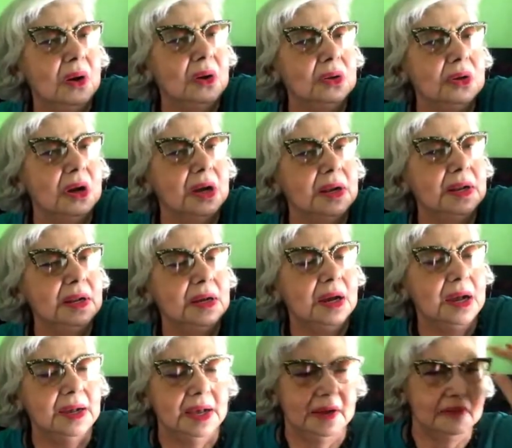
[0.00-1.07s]
hold on,
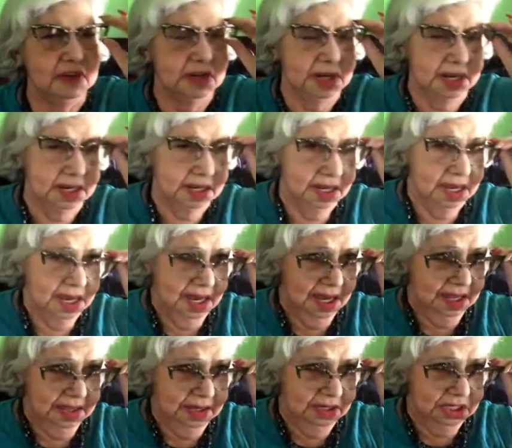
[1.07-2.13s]
I covered it.
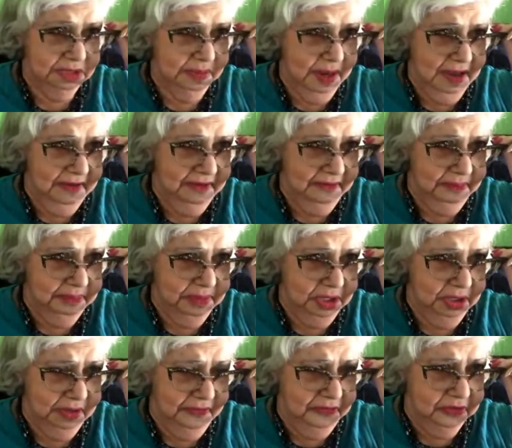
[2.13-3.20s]
There's my
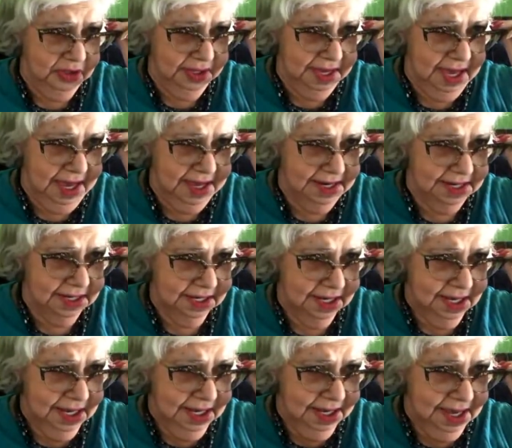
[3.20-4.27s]
beautiful Kate.
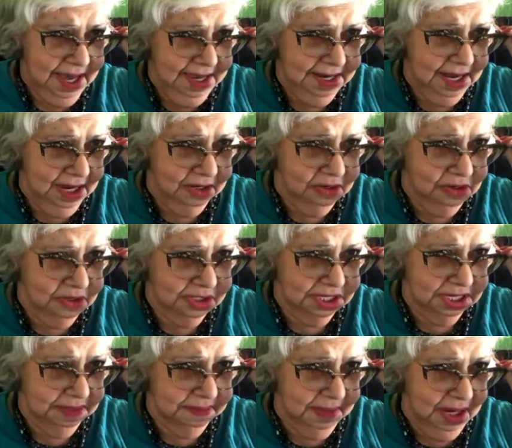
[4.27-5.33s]
Kate, how do you
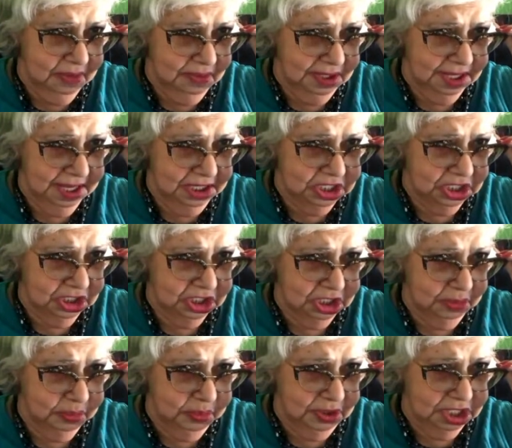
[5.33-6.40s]
see my
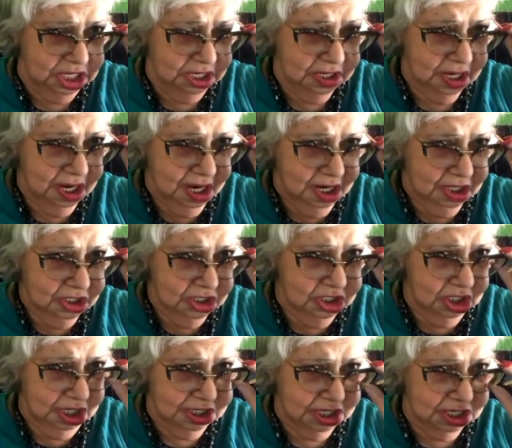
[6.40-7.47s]
relationship with
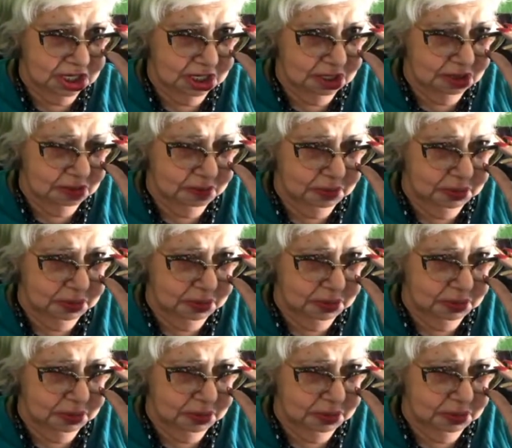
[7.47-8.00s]
Justin